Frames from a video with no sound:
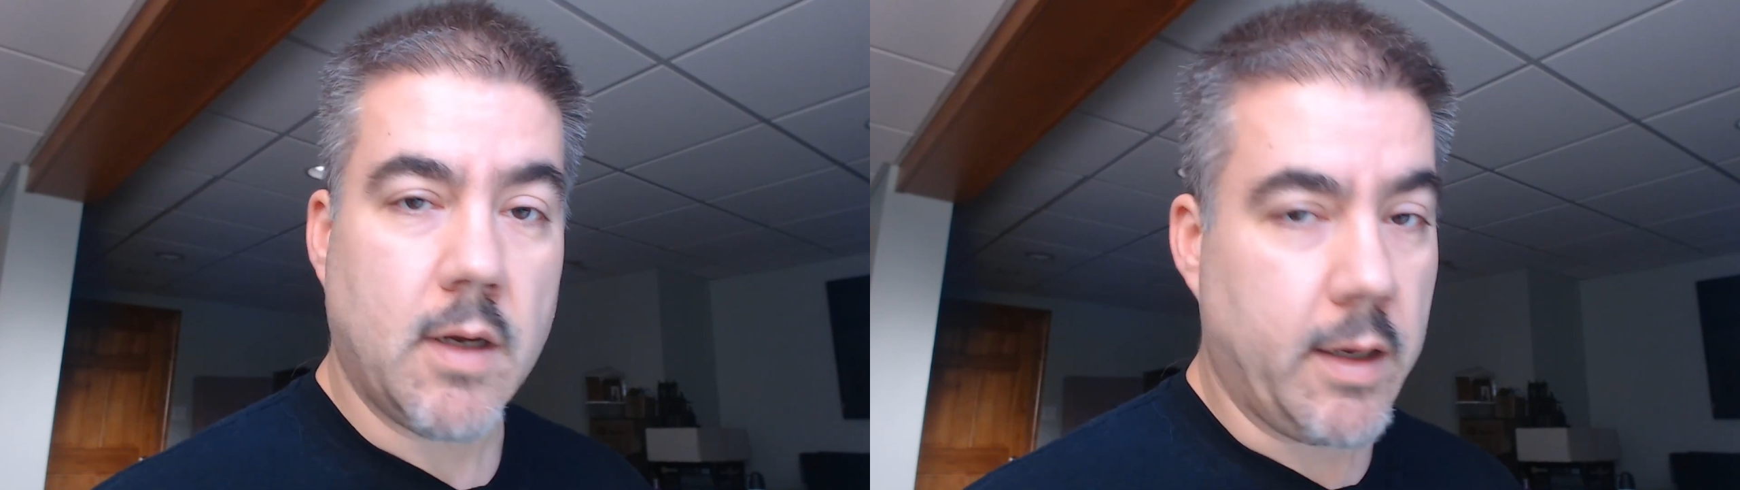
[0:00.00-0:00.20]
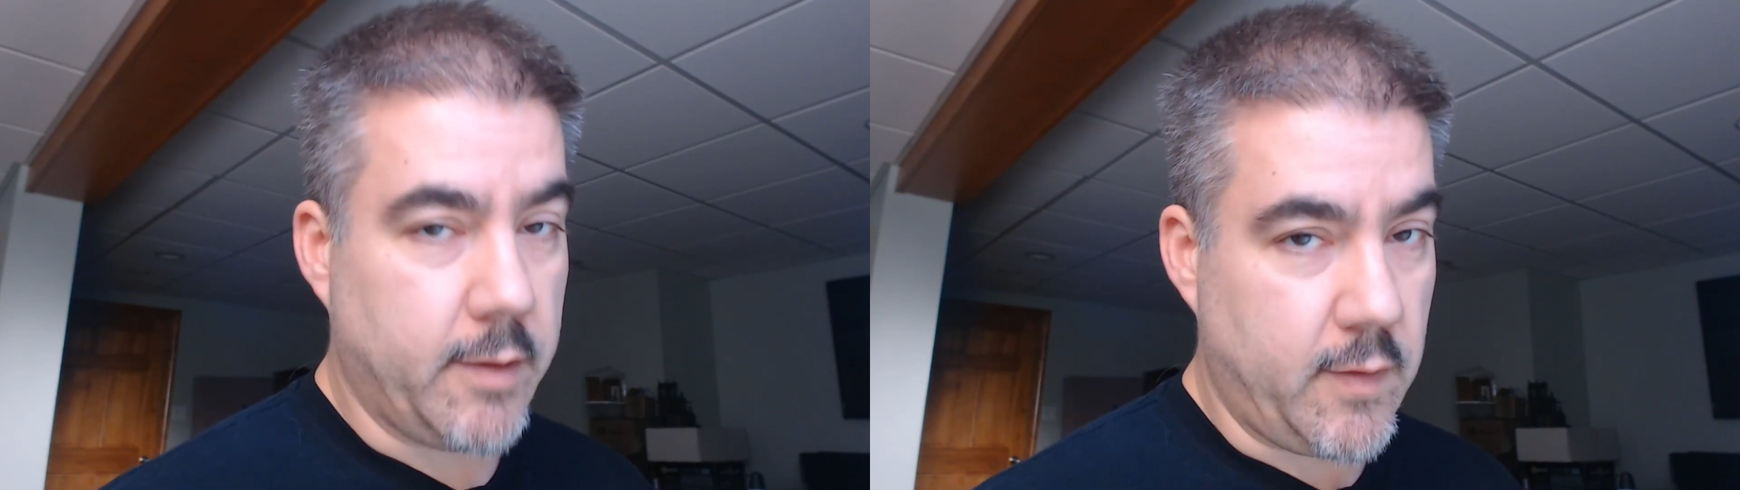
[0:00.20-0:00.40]

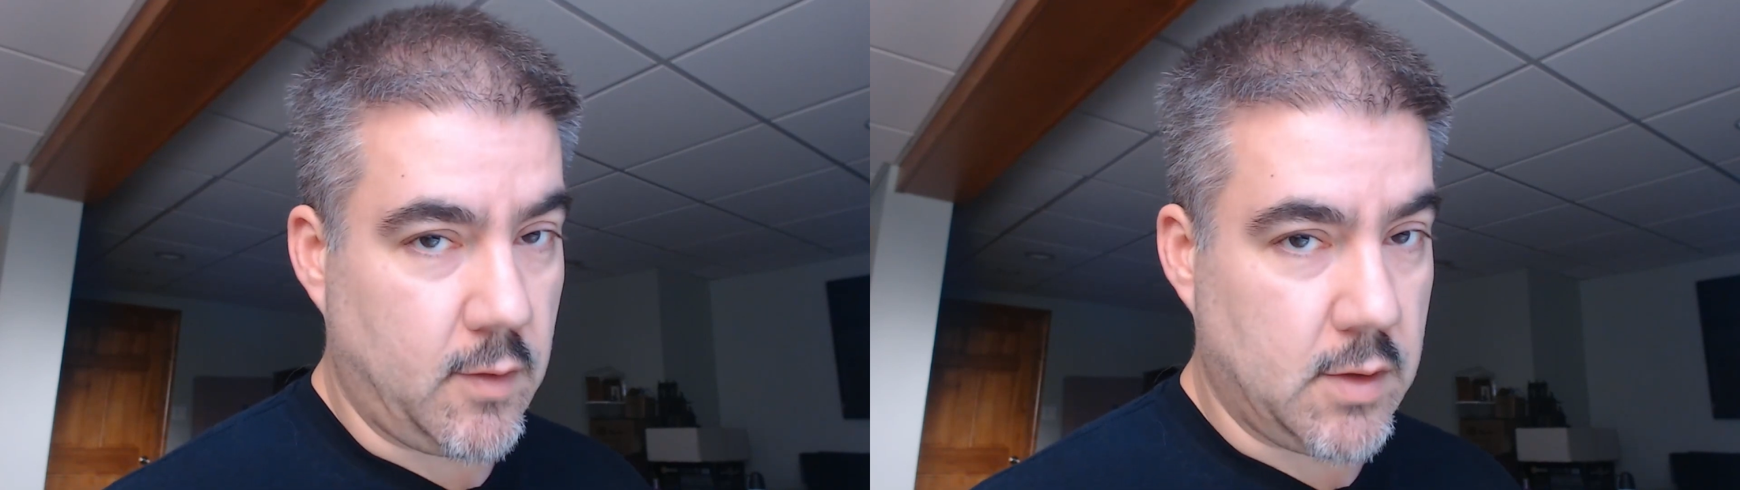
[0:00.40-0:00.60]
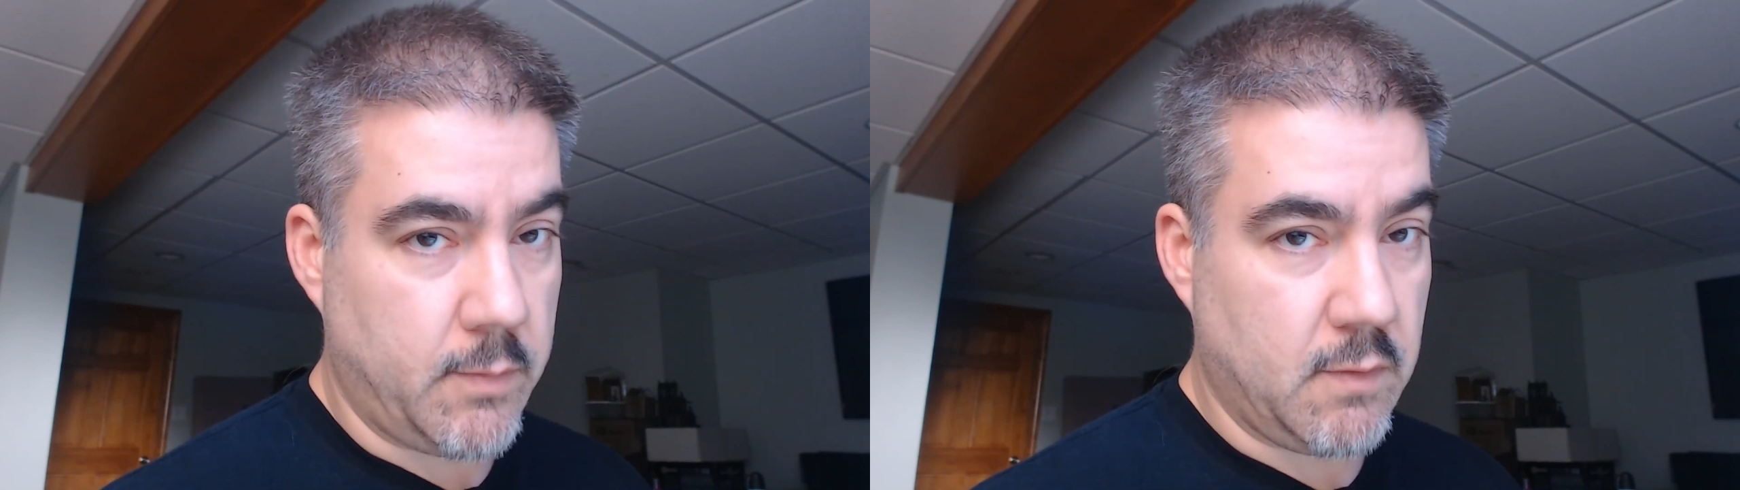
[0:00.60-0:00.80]
at
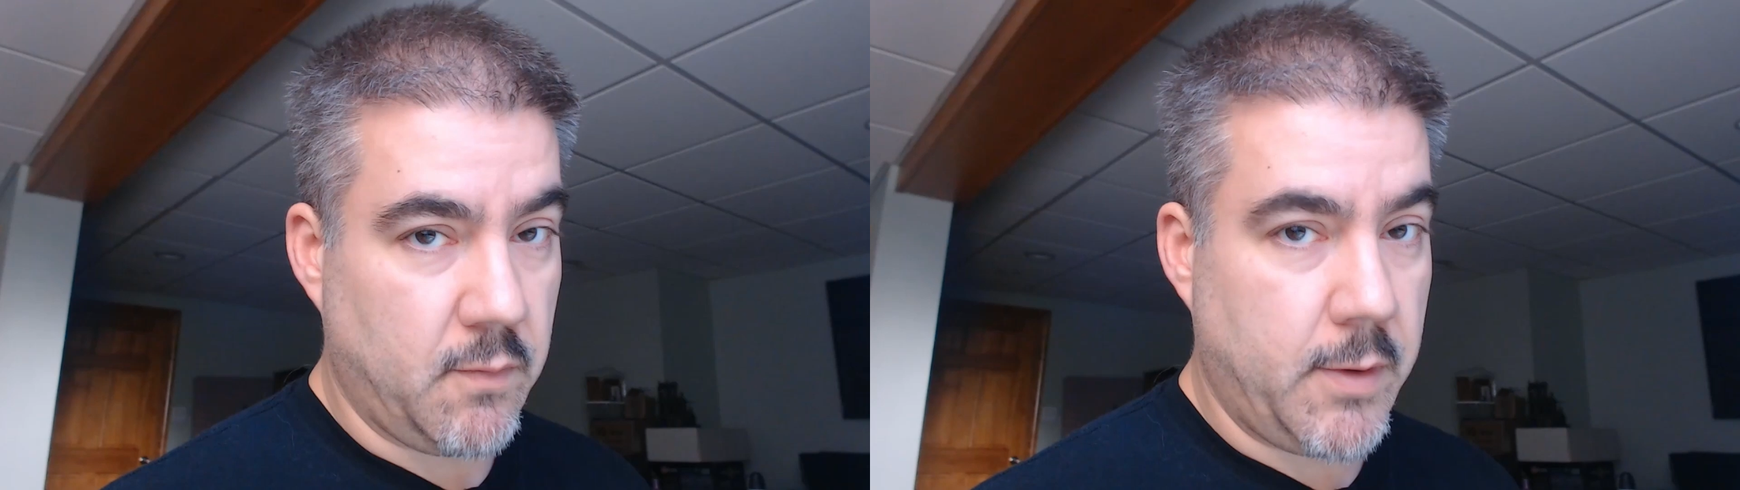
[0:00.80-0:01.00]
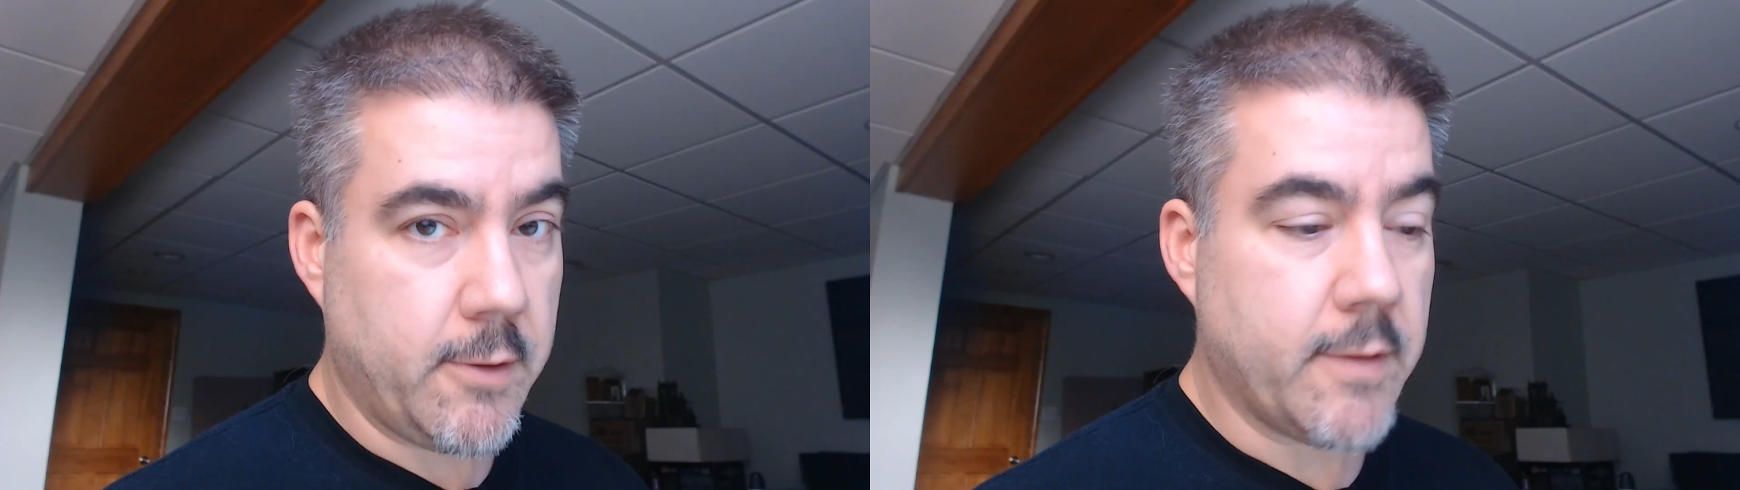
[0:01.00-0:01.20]
least in terms of
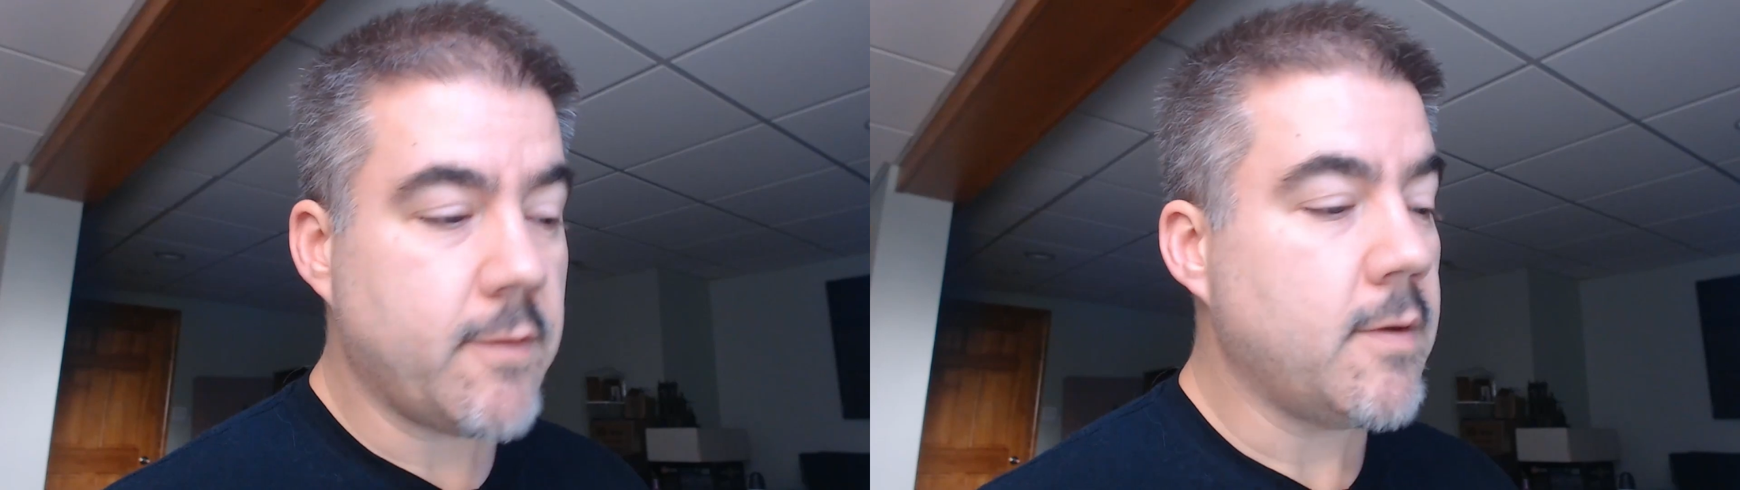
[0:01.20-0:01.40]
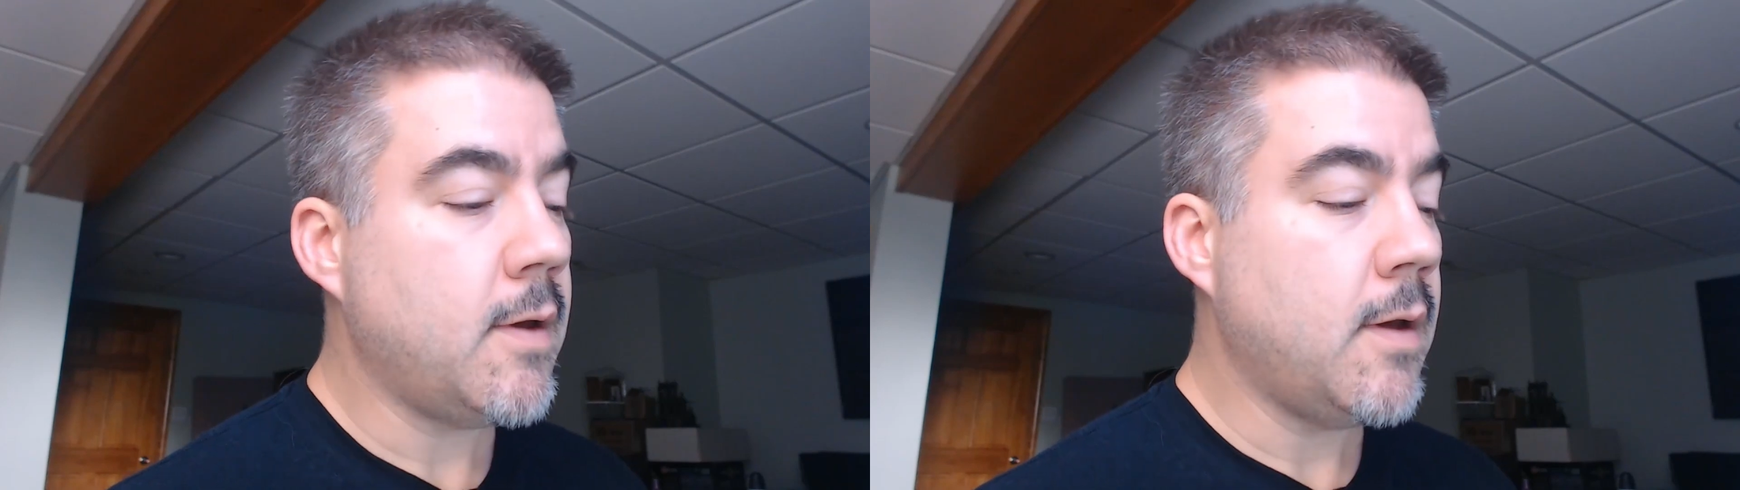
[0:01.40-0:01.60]
appearance,